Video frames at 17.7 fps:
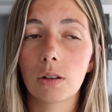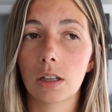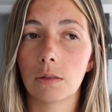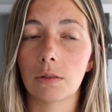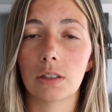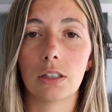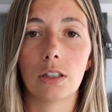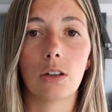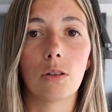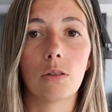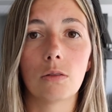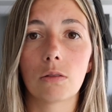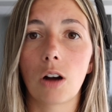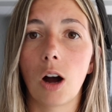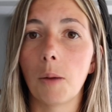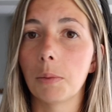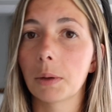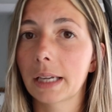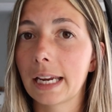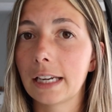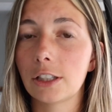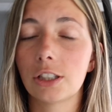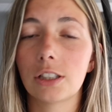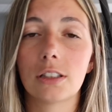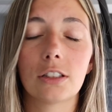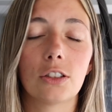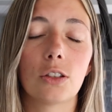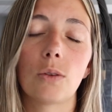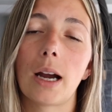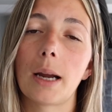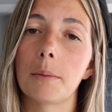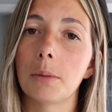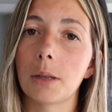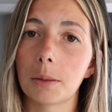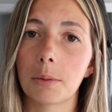There was no complications, no
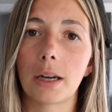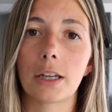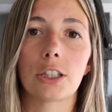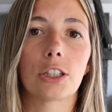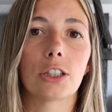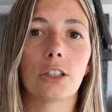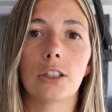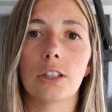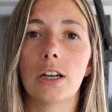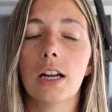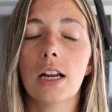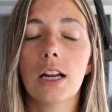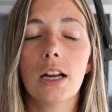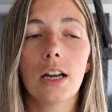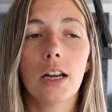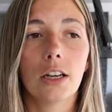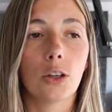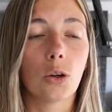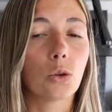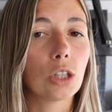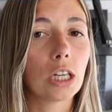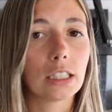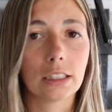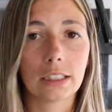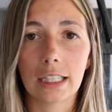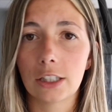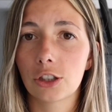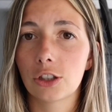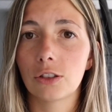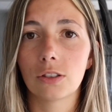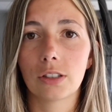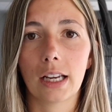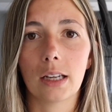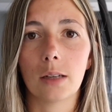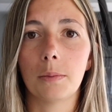high blood pressure, no
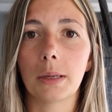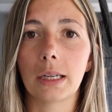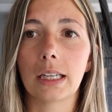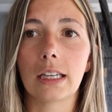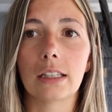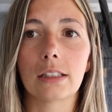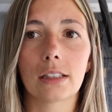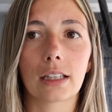gestational diabetes.